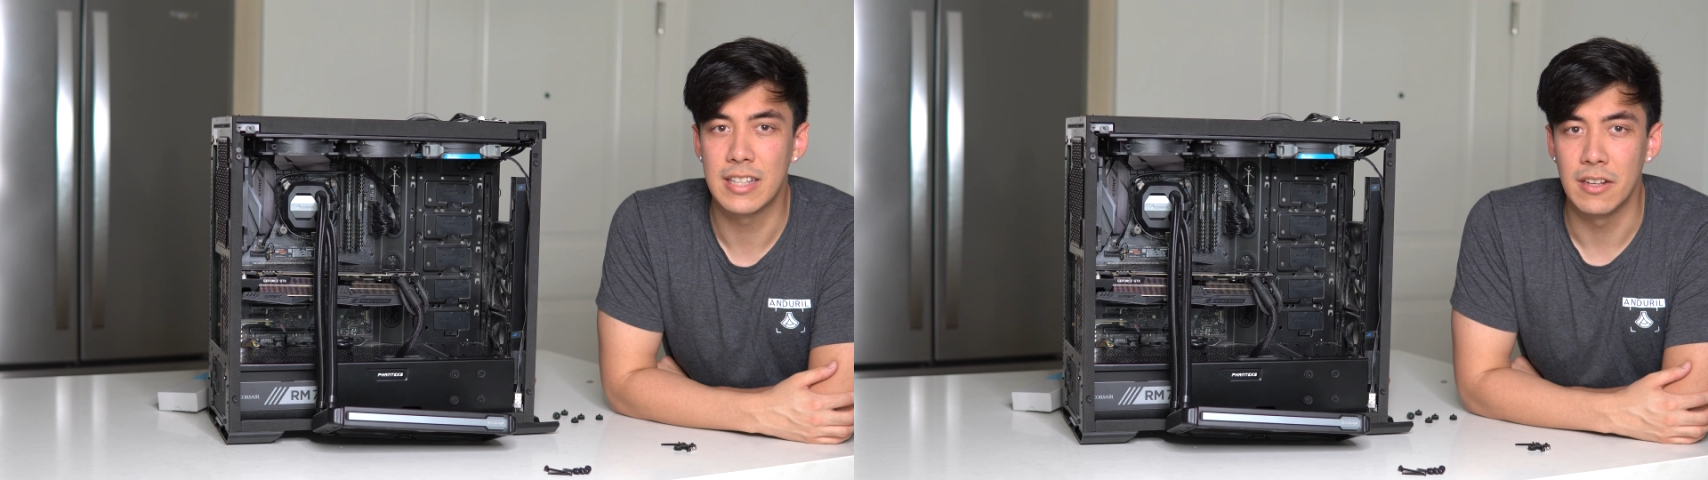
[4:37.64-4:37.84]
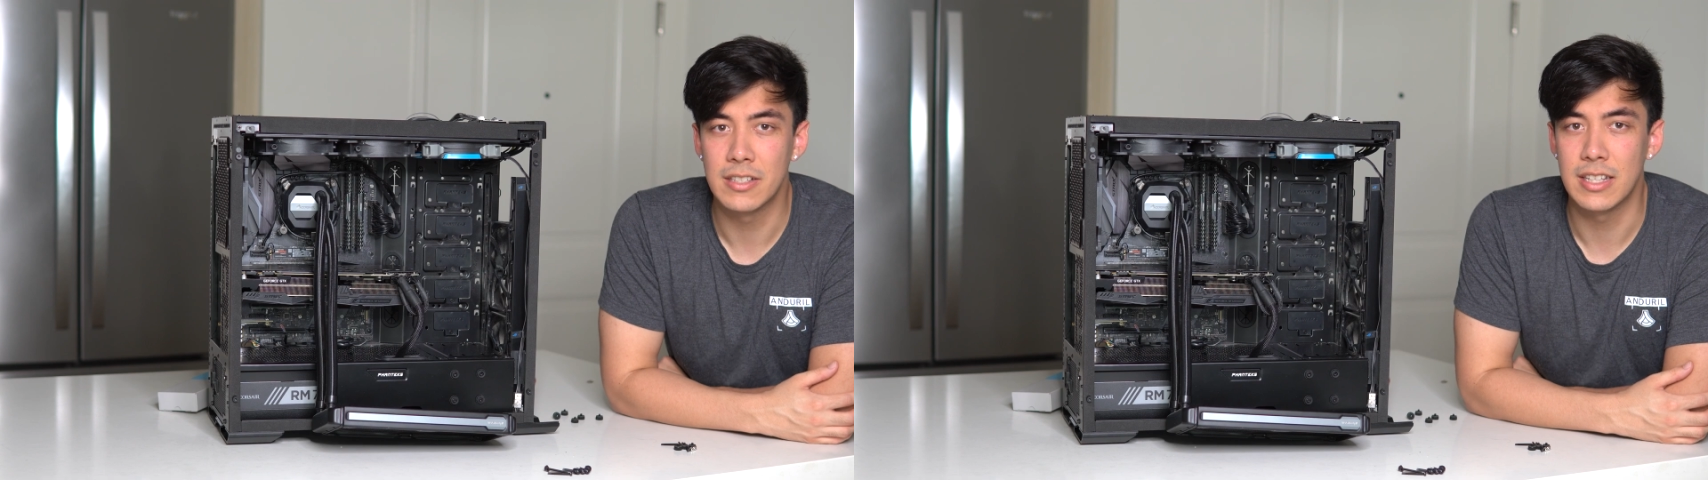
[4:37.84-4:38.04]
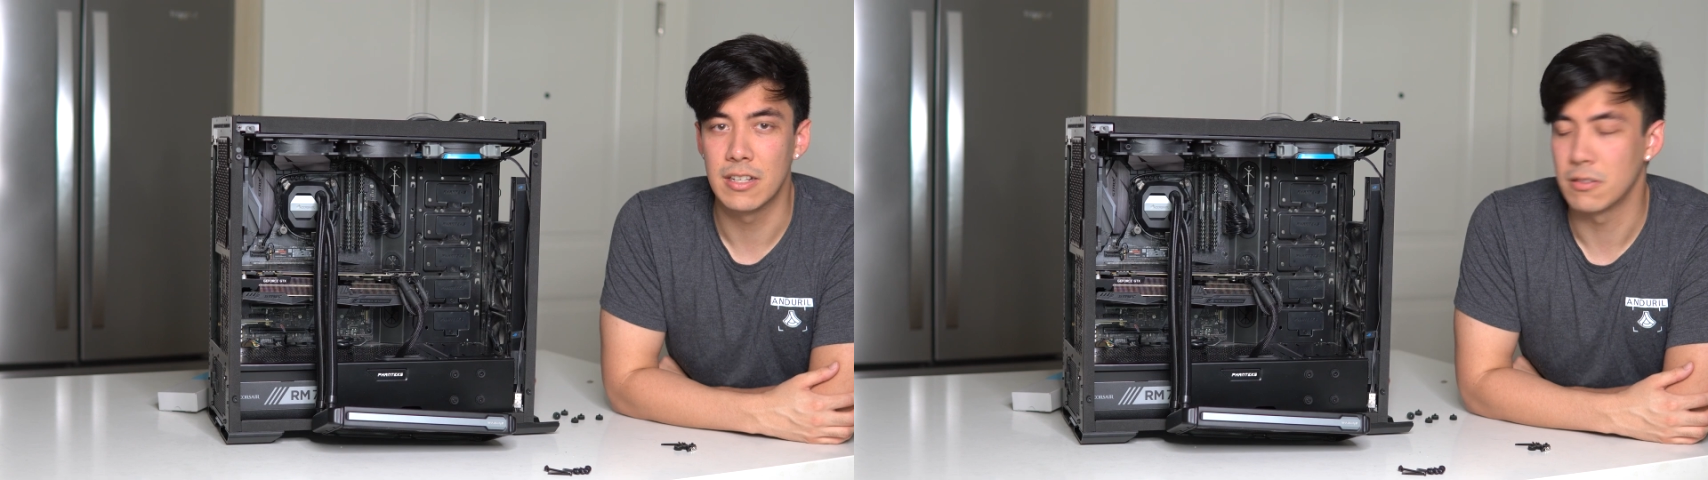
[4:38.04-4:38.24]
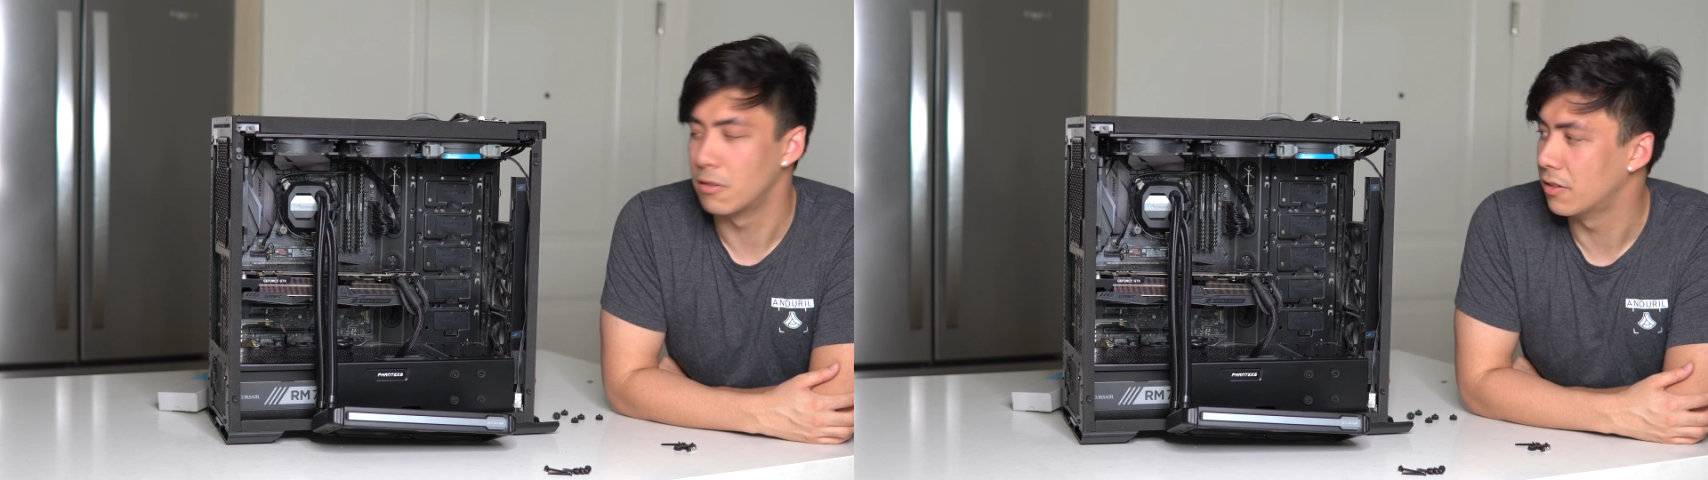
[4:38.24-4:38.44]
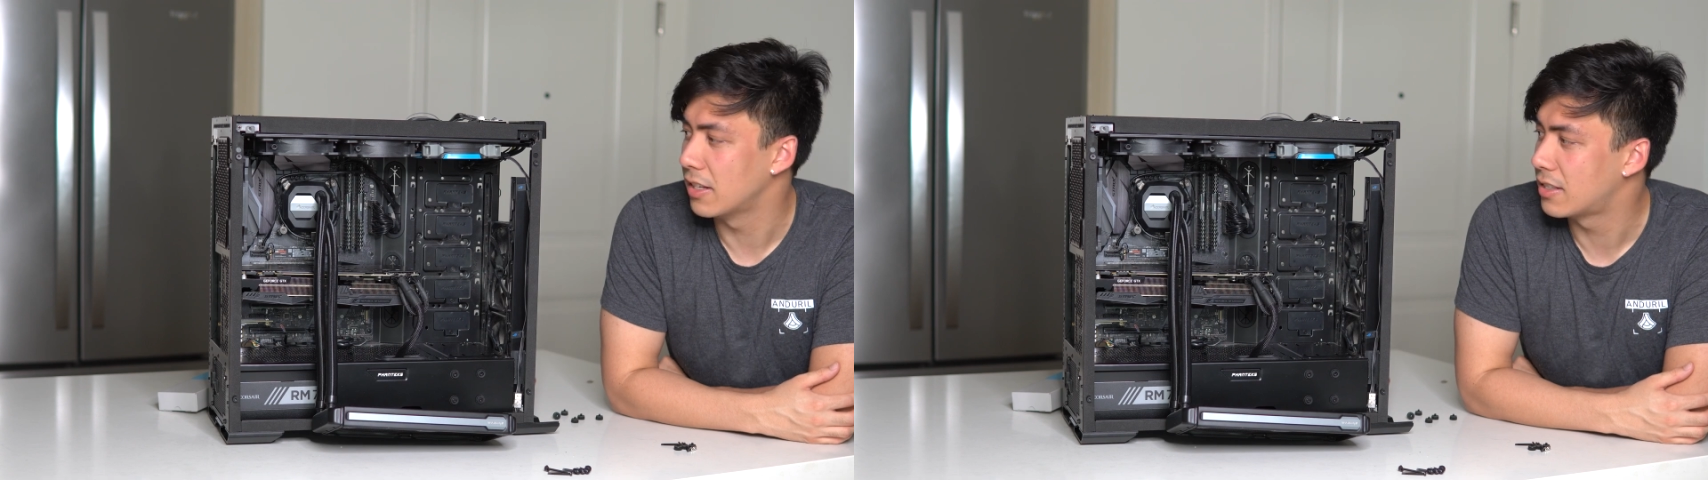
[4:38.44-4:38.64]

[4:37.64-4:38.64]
Celsius on the